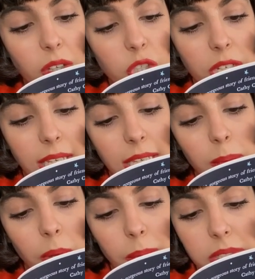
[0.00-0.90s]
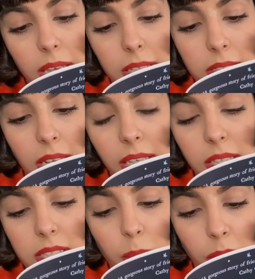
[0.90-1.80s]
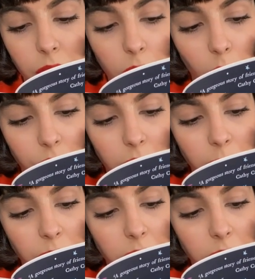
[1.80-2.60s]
Cheeky, Mum says, taking a sip of her coffee.